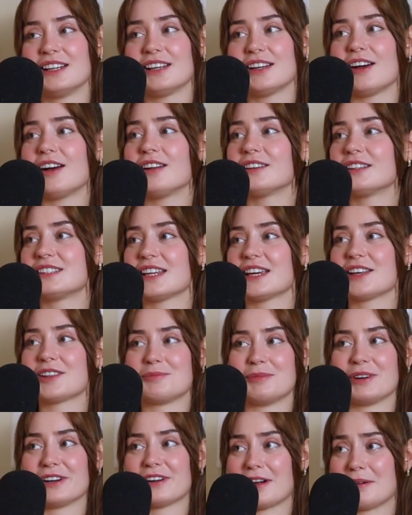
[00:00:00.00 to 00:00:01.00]
on the day of the
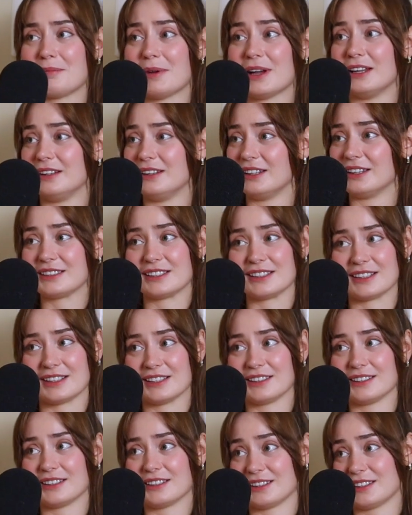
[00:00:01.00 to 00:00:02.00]
murder. I might have looked at
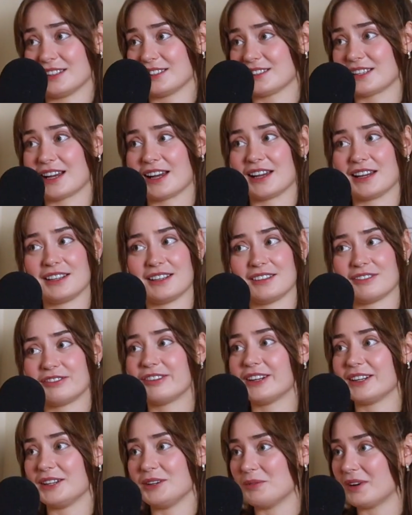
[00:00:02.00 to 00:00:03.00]
this guy in a
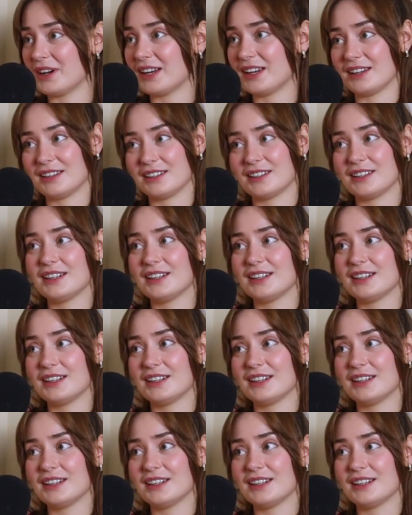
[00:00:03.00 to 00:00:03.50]
funny way.